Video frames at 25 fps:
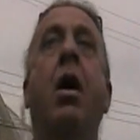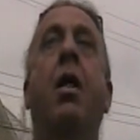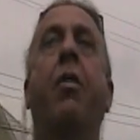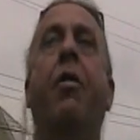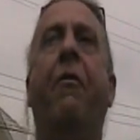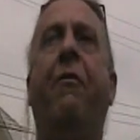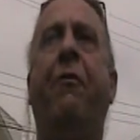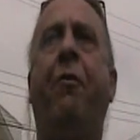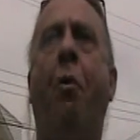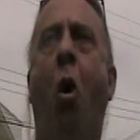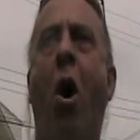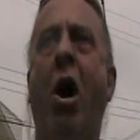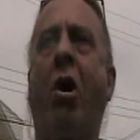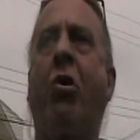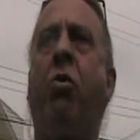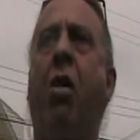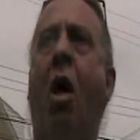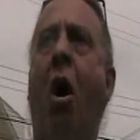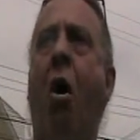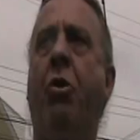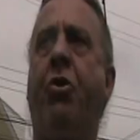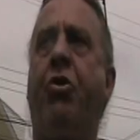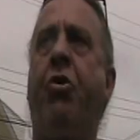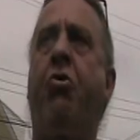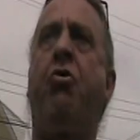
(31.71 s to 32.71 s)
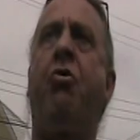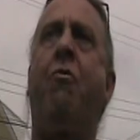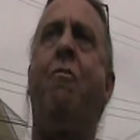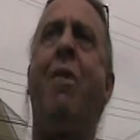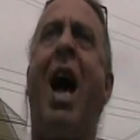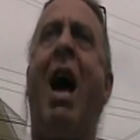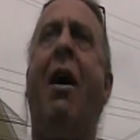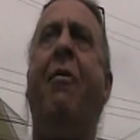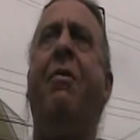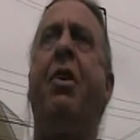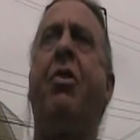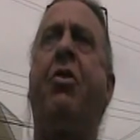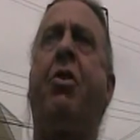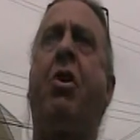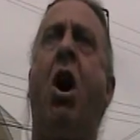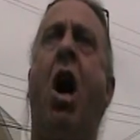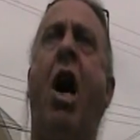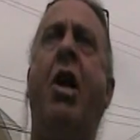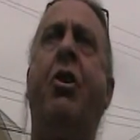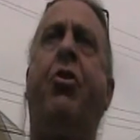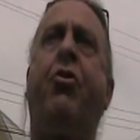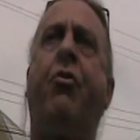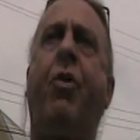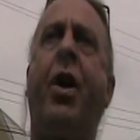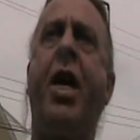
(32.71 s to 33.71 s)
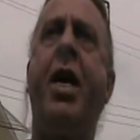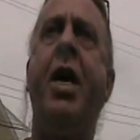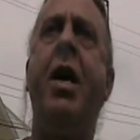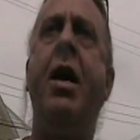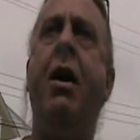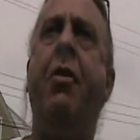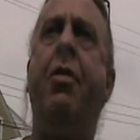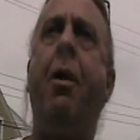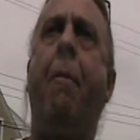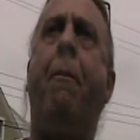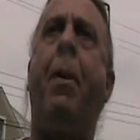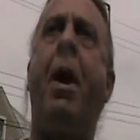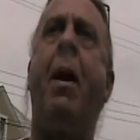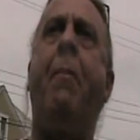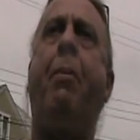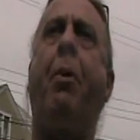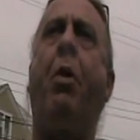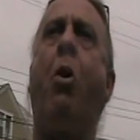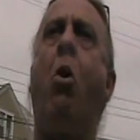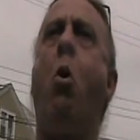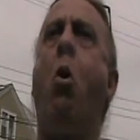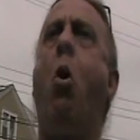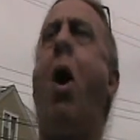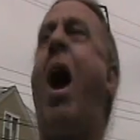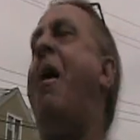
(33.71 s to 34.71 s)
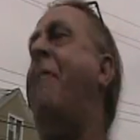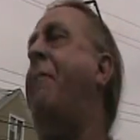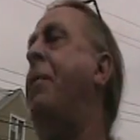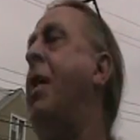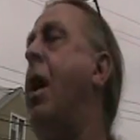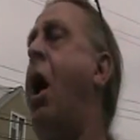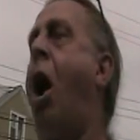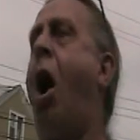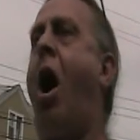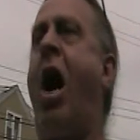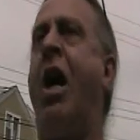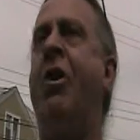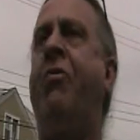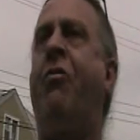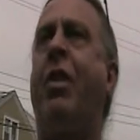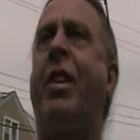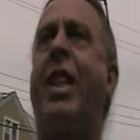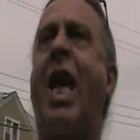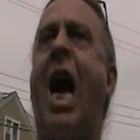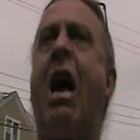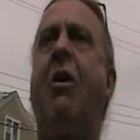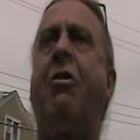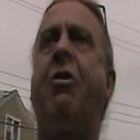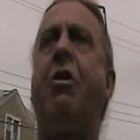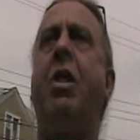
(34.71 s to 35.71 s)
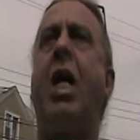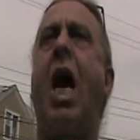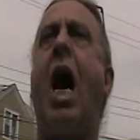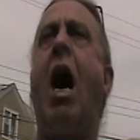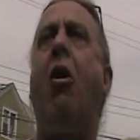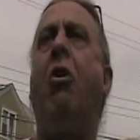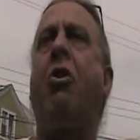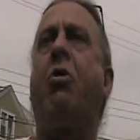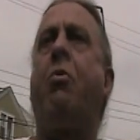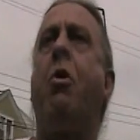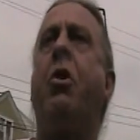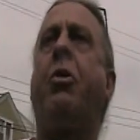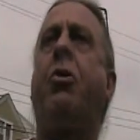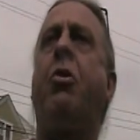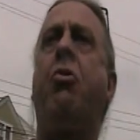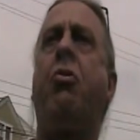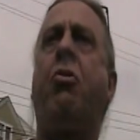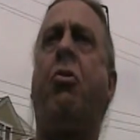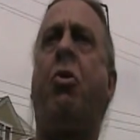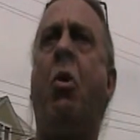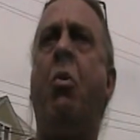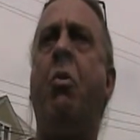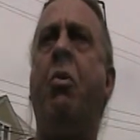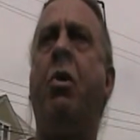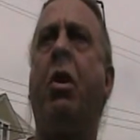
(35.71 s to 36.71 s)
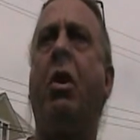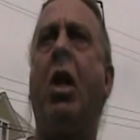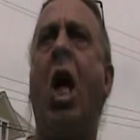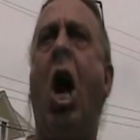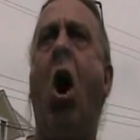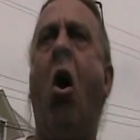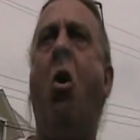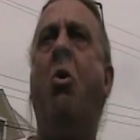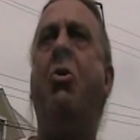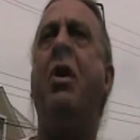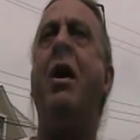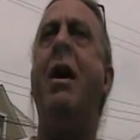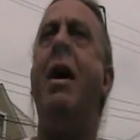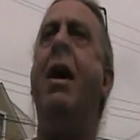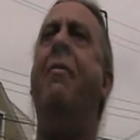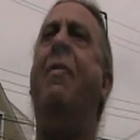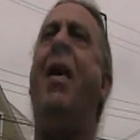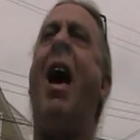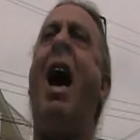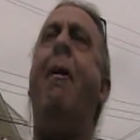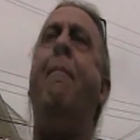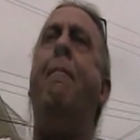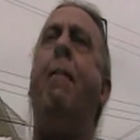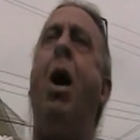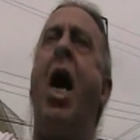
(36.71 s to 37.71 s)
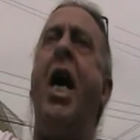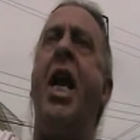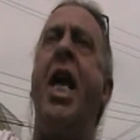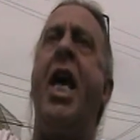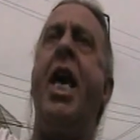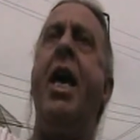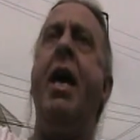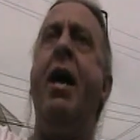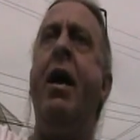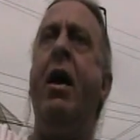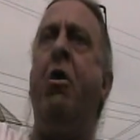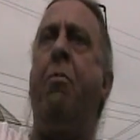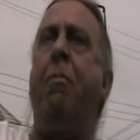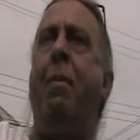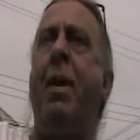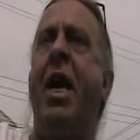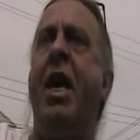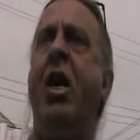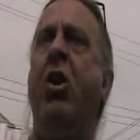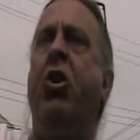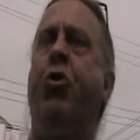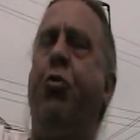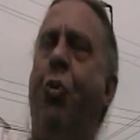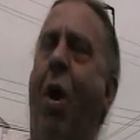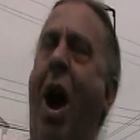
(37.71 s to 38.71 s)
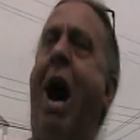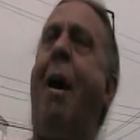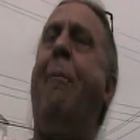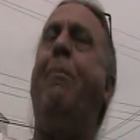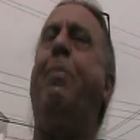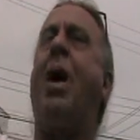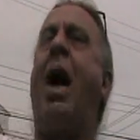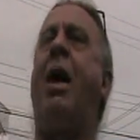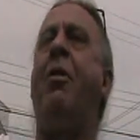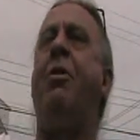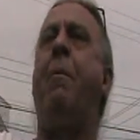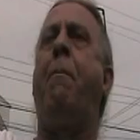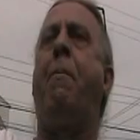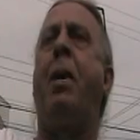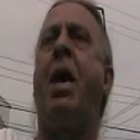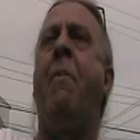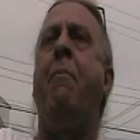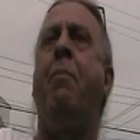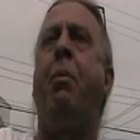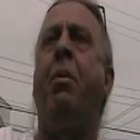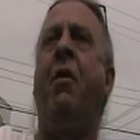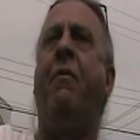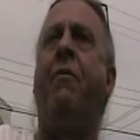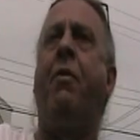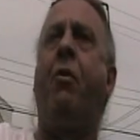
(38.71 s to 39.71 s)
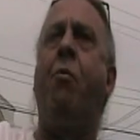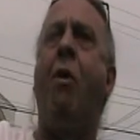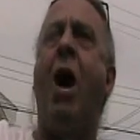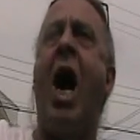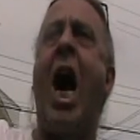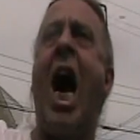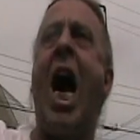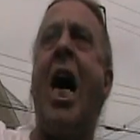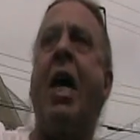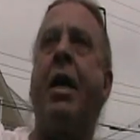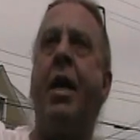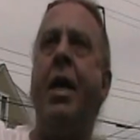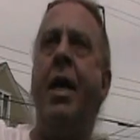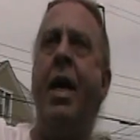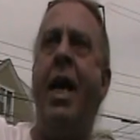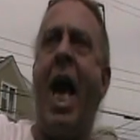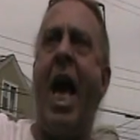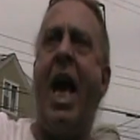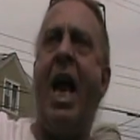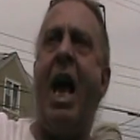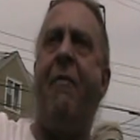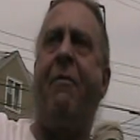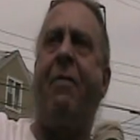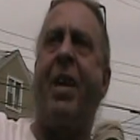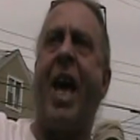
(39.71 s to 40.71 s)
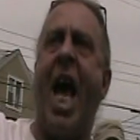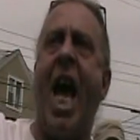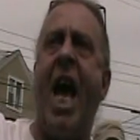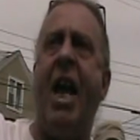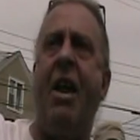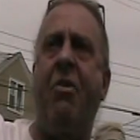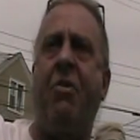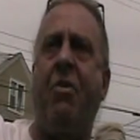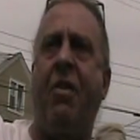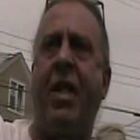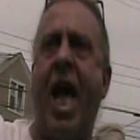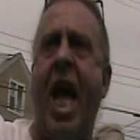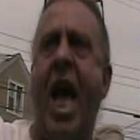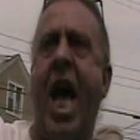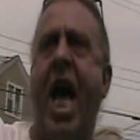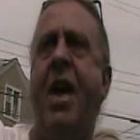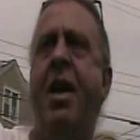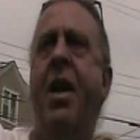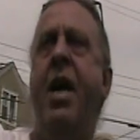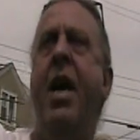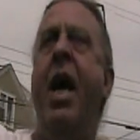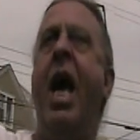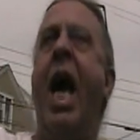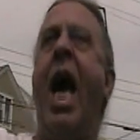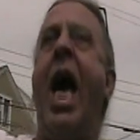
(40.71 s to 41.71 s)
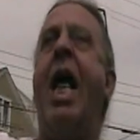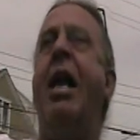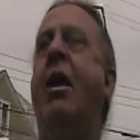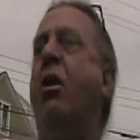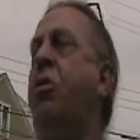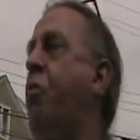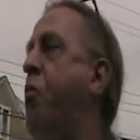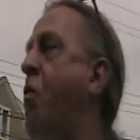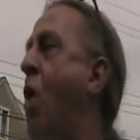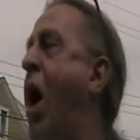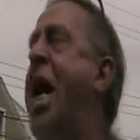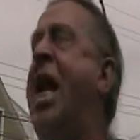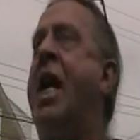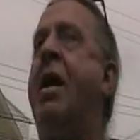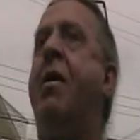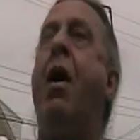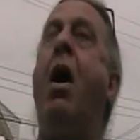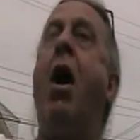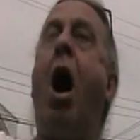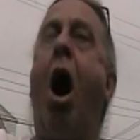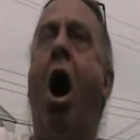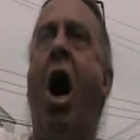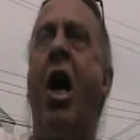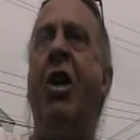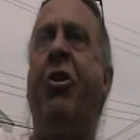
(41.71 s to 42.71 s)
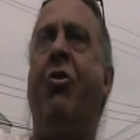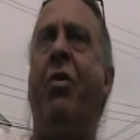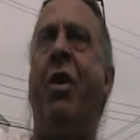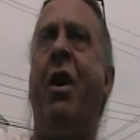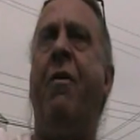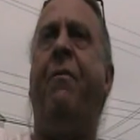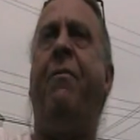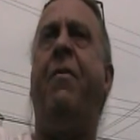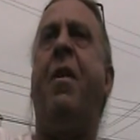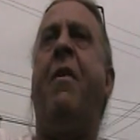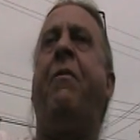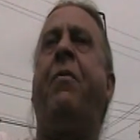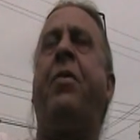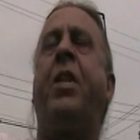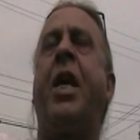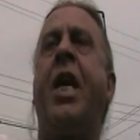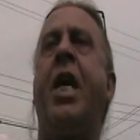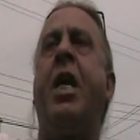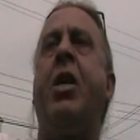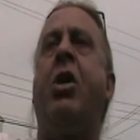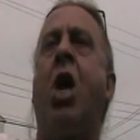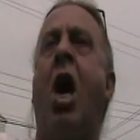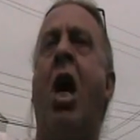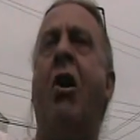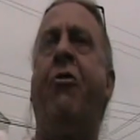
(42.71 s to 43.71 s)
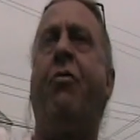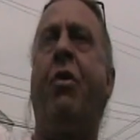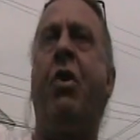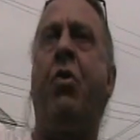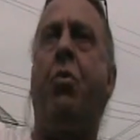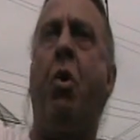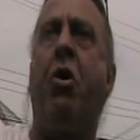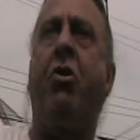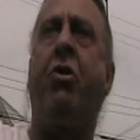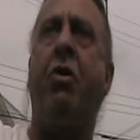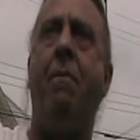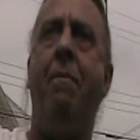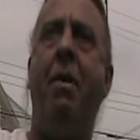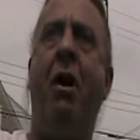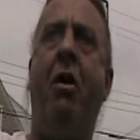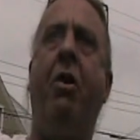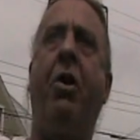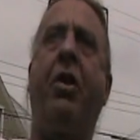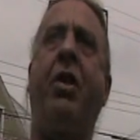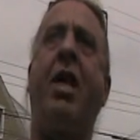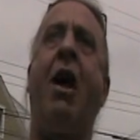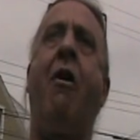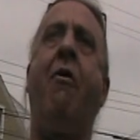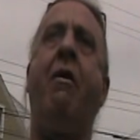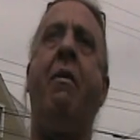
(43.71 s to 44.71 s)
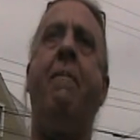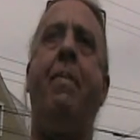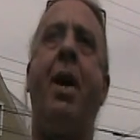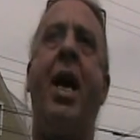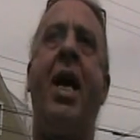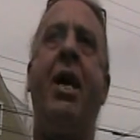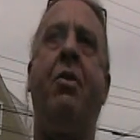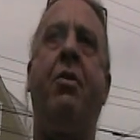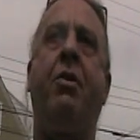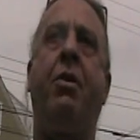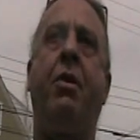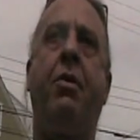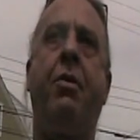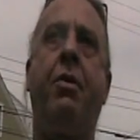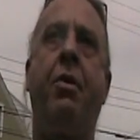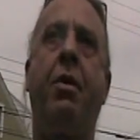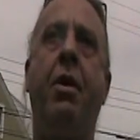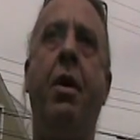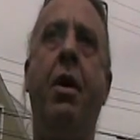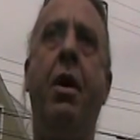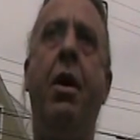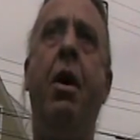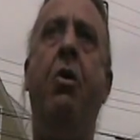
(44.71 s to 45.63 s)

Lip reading: The foreclosures around this country, the people who have $100,000 worth of student loans, that money is being dropped on the people of Iraq and Afghanistan and is running 115 countries worth of military bases.